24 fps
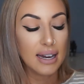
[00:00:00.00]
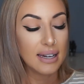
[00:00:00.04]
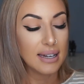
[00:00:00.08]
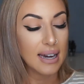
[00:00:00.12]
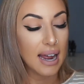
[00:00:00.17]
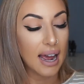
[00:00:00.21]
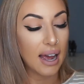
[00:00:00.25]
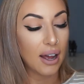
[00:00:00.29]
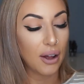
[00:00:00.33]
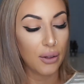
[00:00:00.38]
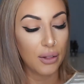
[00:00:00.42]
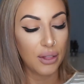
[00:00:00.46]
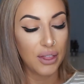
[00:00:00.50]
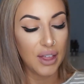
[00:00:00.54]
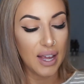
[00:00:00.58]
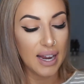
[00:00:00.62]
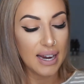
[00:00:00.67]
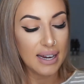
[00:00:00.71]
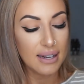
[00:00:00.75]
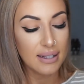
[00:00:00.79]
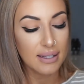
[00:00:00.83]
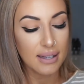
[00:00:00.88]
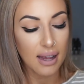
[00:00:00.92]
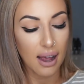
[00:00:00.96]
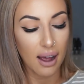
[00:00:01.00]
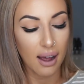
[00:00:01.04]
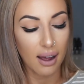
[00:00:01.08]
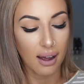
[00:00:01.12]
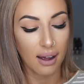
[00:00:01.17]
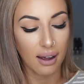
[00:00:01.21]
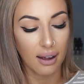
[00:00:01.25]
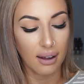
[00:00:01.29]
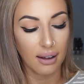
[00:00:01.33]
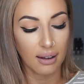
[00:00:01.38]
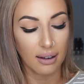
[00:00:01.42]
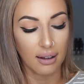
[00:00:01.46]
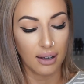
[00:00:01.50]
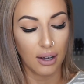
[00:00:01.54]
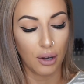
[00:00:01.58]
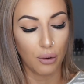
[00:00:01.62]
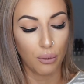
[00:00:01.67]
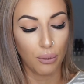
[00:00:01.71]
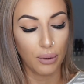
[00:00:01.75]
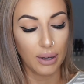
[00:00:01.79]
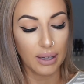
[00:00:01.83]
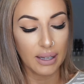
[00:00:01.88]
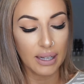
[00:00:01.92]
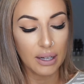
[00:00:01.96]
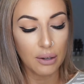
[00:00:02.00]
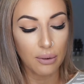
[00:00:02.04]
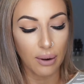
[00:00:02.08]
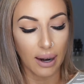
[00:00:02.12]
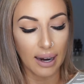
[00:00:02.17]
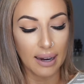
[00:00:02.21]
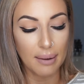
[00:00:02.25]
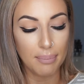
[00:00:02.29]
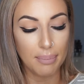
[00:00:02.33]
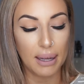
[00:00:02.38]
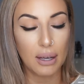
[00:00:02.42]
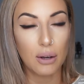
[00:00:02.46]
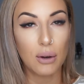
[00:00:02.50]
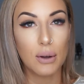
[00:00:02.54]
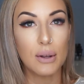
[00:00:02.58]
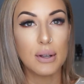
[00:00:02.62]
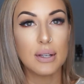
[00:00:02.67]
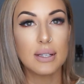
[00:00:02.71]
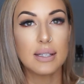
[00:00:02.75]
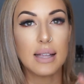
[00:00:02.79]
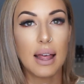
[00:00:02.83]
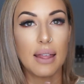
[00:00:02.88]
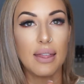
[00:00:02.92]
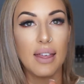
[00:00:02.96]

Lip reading: Now, these are really great because